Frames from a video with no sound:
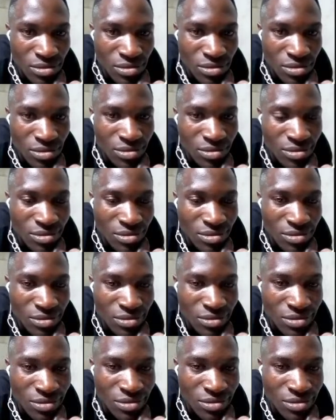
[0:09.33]

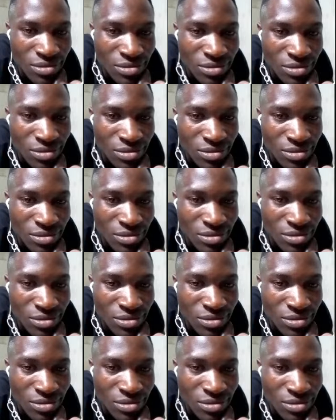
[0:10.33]

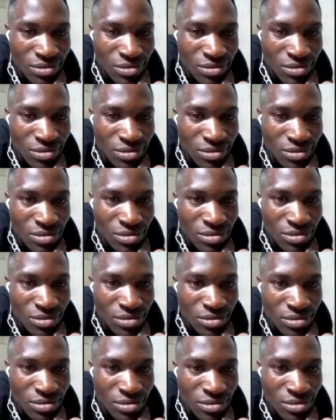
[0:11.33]

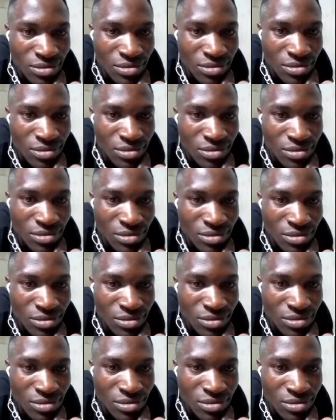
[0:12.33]

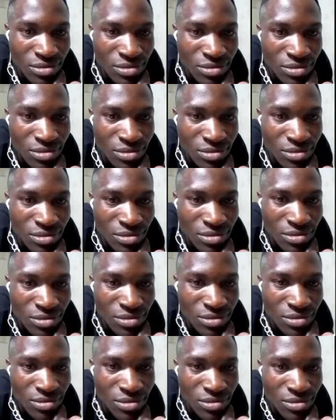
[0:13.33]

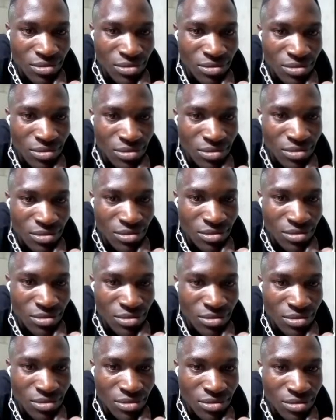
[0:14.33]

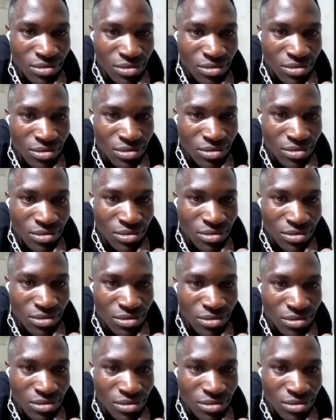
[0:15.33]

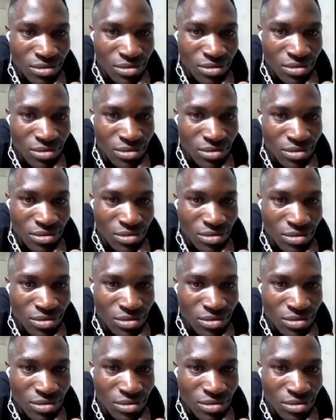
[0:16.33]
No words are spoken by the person on screen.